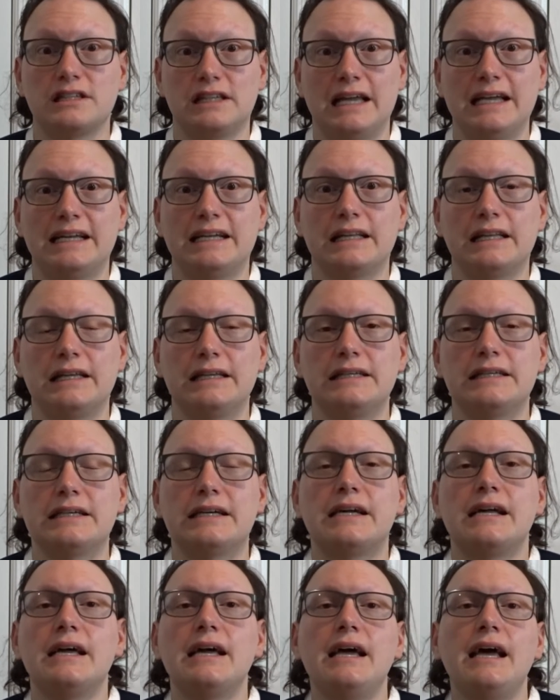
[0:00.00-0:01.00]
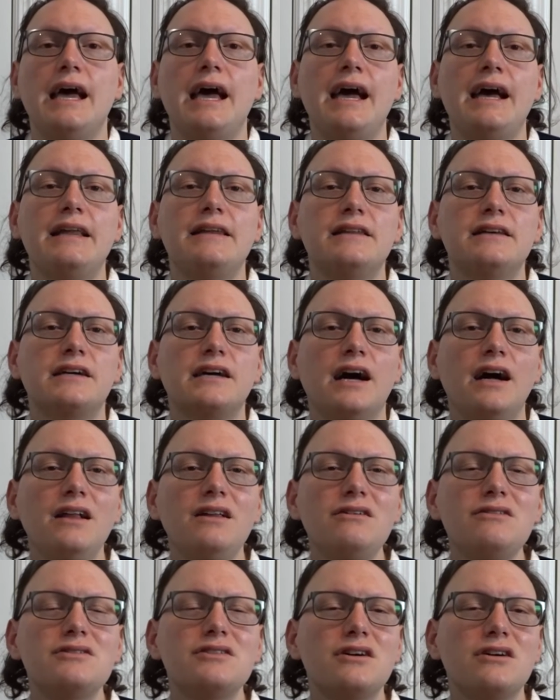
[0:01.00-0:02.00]
like Glinda. And the
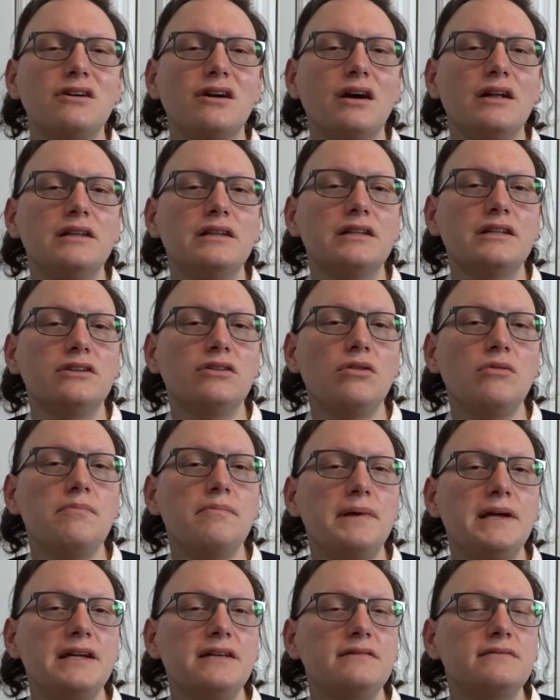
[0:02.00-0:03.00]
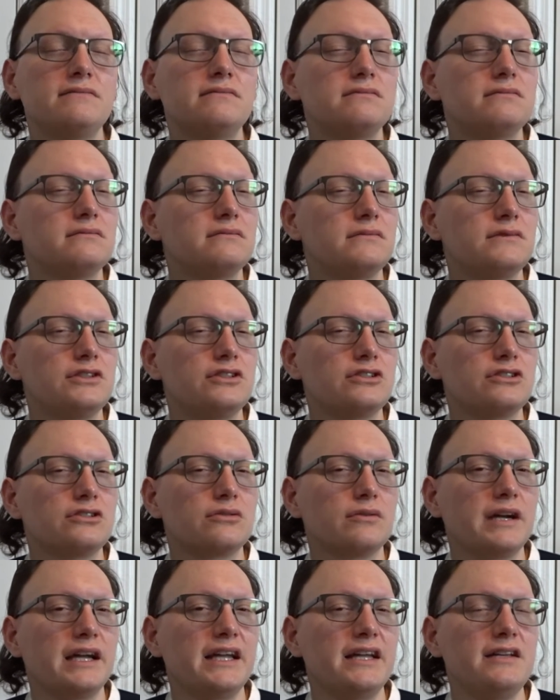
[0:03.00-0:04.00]
colors are a little bit
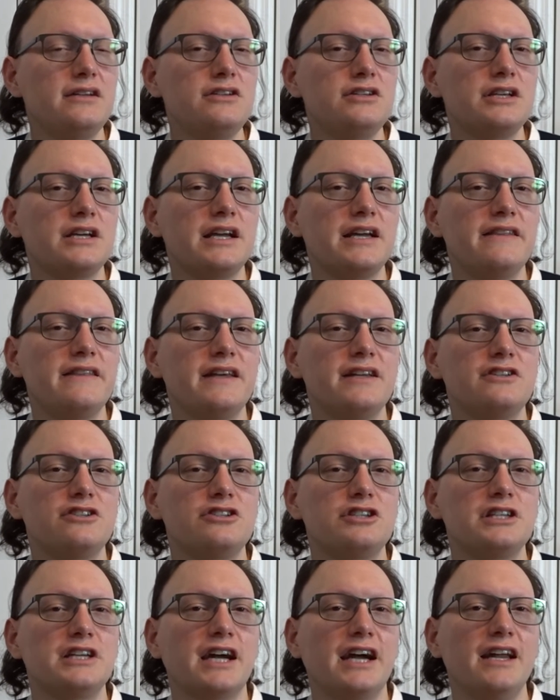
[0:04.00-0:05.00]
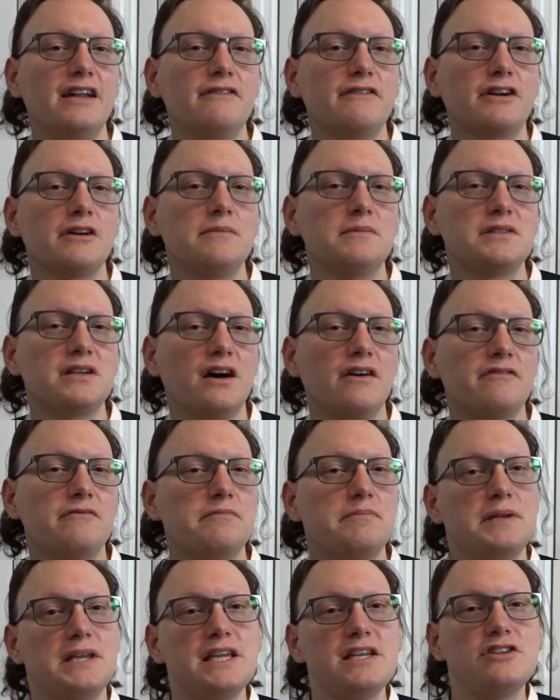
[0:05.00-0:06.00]
strange in that she kind of comes off
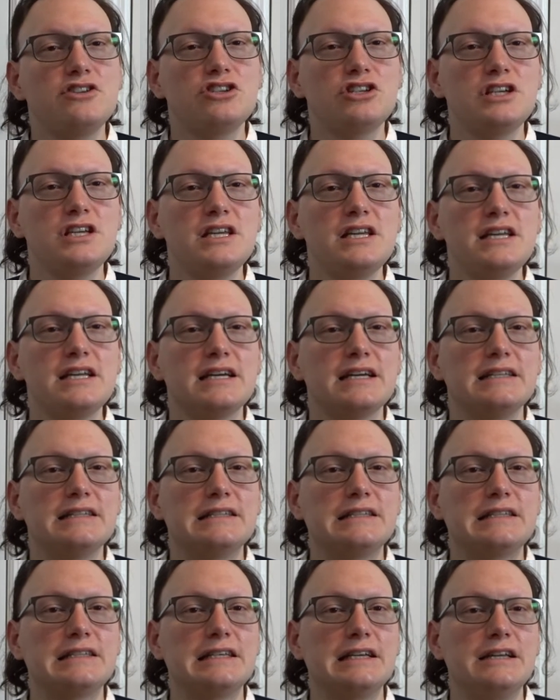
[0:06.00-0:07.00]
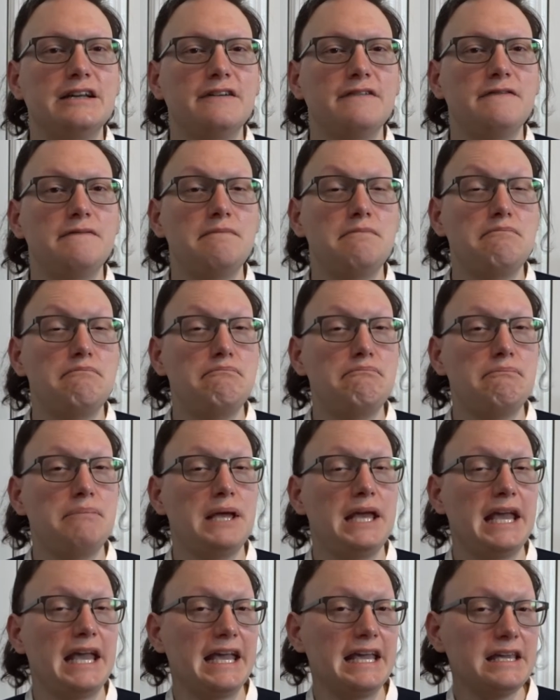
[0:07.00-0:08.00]
peachy instead of
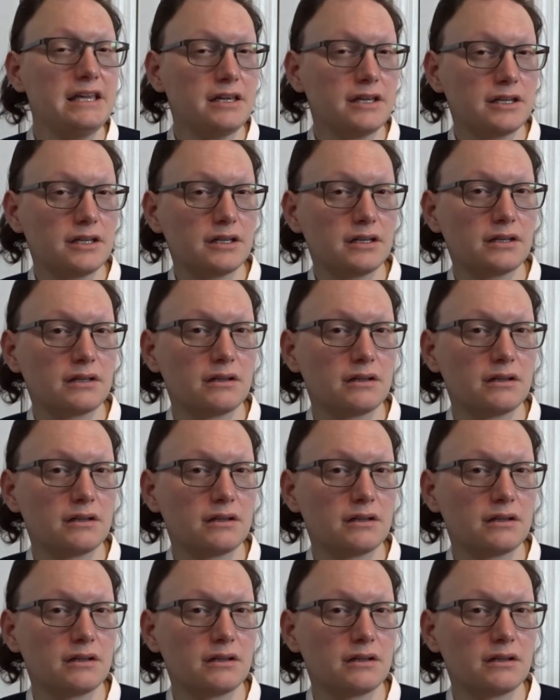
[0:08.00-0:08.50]
pink.